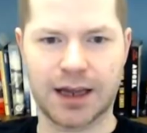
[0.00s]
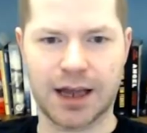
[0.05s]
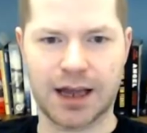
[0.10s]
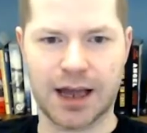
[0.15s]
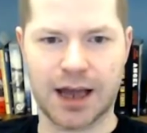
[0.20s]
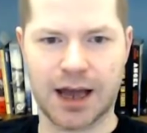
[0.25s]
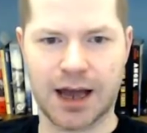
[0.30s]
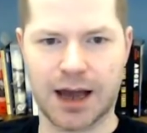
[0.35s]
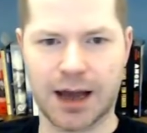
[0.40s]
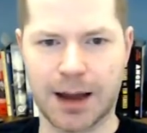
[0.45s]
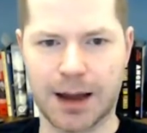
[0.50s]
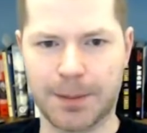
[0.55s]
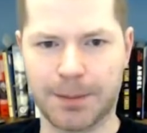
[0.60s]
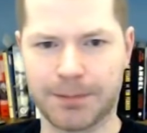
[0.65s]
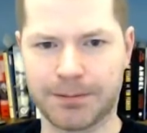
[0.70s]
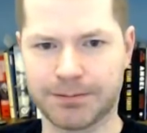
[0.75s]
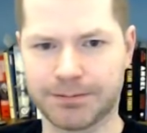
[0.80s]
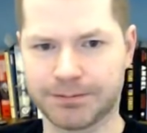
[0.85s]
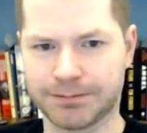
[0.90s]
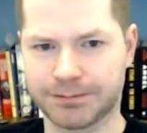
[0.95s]

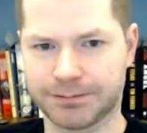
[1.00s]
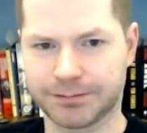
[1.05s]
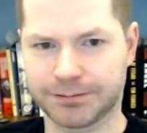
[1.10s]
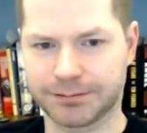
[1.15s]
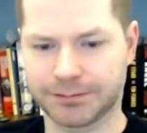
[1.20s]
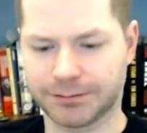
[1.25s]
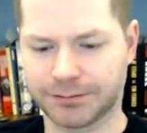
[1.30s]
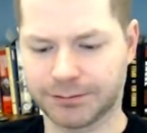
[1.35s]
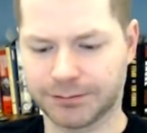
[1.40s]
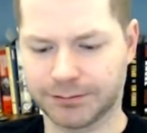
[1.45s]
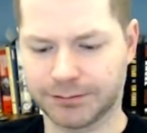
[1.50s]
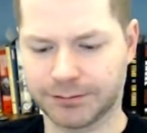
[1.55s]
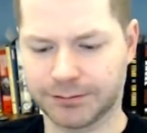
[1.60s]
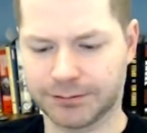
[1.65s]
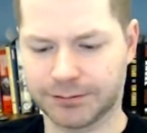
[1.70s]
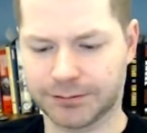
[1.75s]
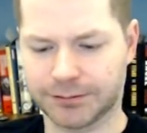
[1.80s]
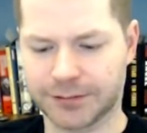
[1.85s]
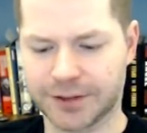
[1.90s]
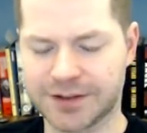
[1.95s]
Um,
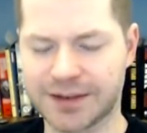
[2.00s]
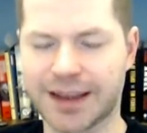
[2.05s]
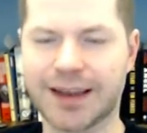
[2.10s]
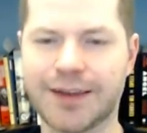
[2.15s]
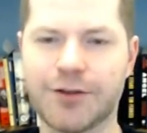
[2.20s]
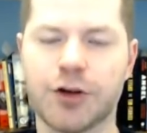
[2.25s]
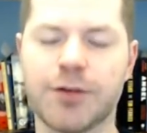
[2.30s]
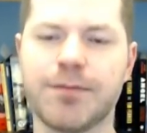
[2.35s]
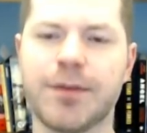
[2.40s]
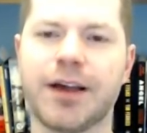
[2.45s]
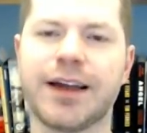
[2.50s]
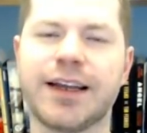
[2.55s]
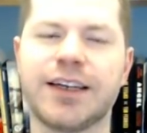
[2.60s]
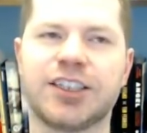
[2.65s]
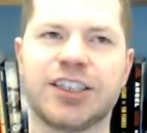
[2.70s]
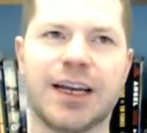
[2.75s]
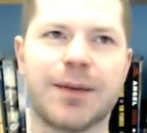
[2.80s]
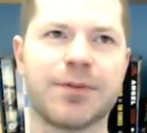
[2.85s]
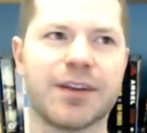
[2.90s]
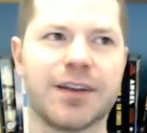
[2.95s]
say they give you a
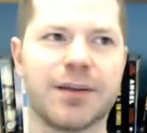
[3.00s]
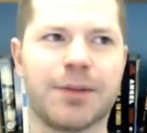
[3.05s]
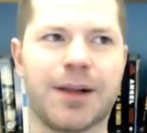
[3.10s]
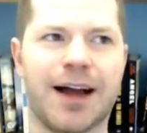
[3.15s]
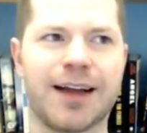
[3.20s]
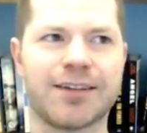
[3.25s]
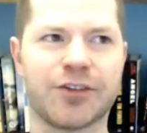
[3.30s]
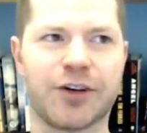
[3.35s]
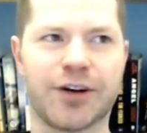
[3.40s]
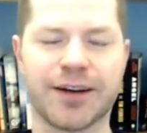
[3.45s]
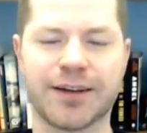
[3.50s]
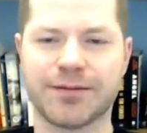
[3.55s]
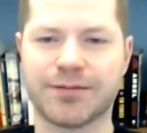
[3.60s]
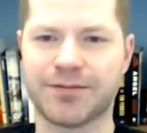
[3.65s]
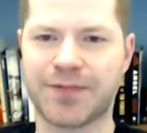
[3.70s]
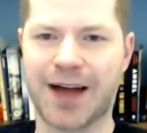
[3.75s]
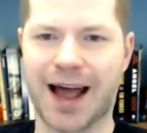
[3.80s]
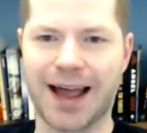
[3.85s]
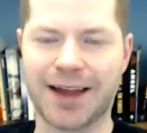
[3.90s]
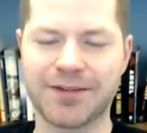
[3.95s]
million chips and the blinds start
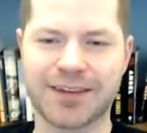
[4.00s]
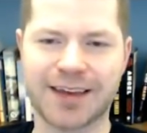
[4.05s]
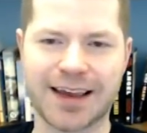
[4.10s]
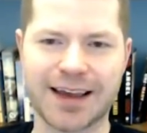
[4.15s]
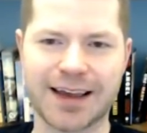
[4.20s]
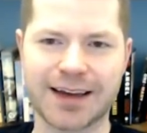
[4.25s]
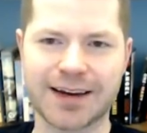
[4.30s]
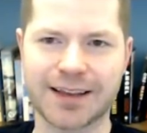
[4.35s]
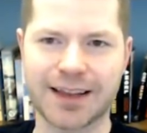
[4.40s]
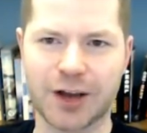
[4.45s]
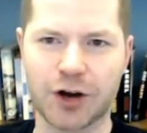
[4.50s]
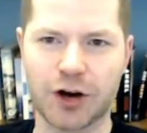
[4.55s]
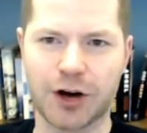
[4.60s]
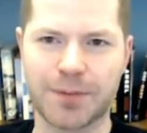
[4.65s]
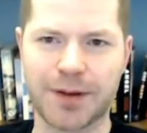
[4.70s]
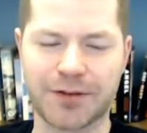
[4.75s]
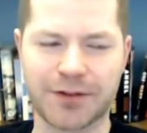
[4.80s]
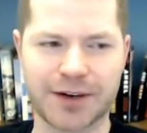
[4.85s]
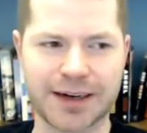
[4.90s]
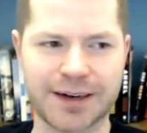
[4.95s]
at 510 and they go
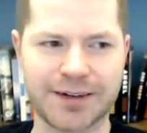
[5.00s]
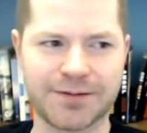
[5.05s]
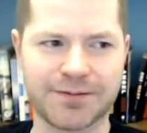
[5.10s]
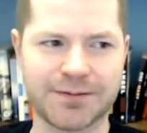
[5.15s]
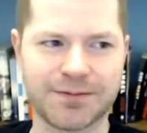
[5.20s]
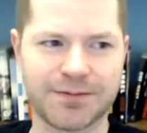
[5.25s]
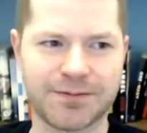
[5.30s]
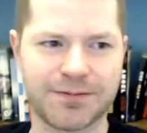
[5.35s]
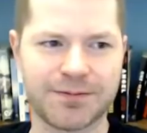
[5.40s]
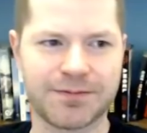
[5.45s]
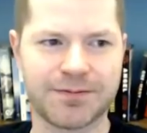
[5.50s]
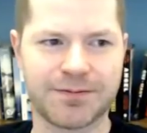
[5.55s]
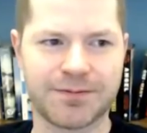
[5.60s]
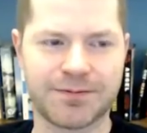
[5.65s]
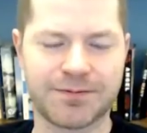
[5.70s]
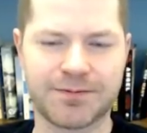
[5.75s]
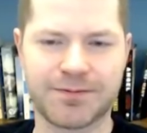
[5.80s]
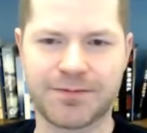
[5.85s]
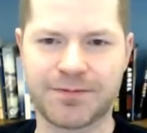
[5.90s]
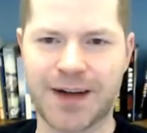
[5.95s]
up every
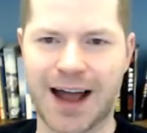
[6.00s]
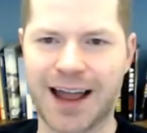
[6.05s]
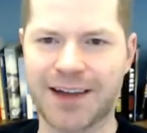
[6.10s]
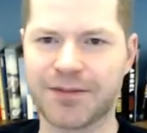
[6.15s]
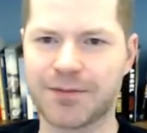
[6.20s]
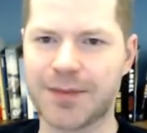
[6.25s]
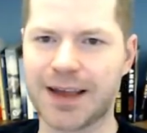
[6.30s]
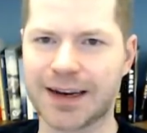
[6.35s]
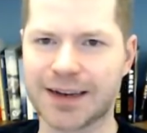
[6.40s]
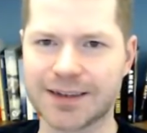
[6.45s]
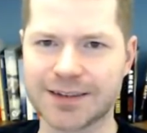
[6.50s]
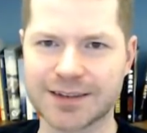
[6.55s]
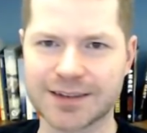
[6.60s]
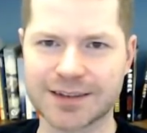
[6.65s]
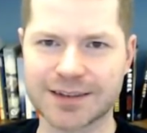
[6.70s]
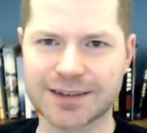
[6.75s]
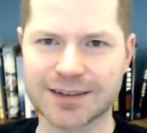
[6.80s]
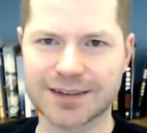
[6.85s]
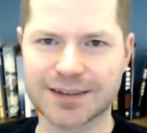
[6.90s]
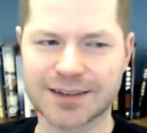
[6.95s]
five
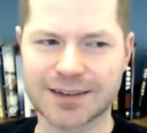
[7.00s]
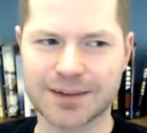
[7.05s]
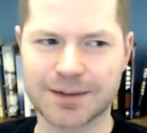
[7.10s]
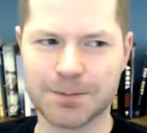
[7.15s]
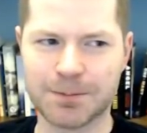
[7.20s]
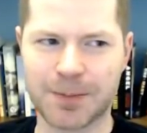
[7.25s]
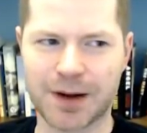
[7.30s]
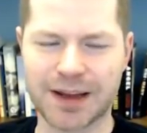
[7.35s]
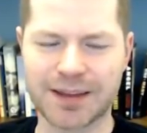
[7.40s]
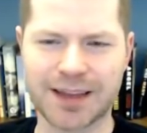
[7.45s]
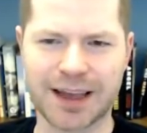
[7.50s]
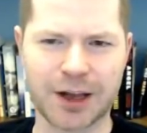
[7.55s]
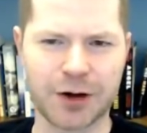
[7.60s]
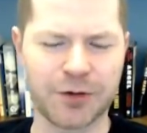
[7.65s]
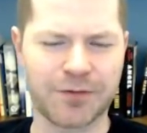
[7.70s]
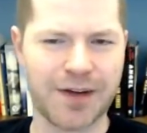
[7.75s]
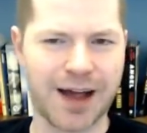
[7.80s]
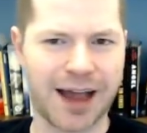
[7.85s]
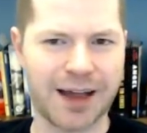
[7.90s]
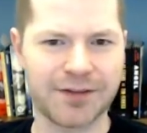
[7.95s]
minutes, but they
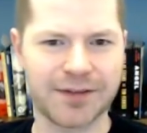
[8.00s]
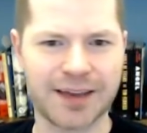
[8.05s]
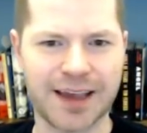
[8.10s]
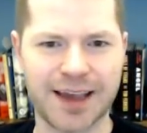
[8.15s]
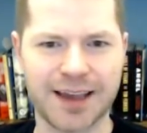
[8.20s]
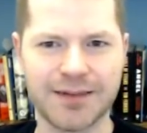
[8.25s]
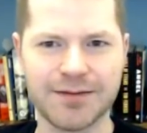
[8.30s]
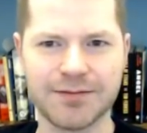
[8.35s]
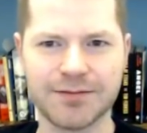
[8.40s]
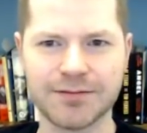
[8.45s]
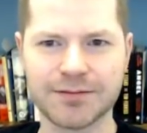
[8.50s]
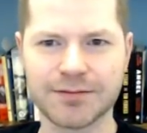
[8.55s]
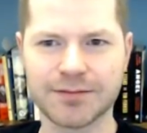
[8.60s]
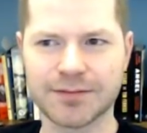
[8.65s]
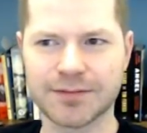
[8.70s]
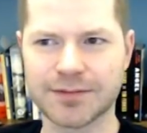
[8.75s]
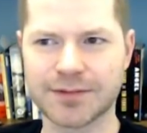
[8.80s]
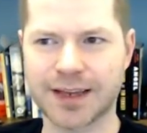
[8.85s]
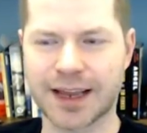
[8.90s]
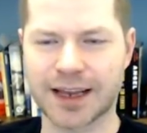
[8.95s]
go 510,
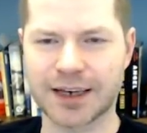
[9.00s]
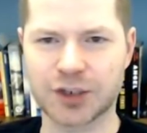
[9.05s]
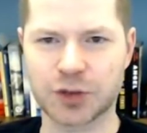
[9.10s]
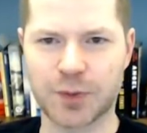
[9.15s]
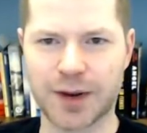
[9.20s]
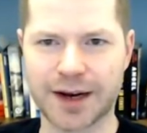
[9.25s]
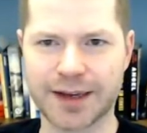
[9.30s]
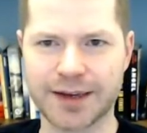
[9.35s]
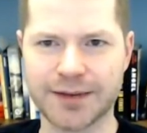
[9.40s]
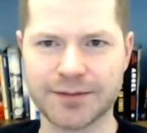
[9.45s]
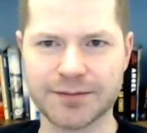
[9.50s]
1020,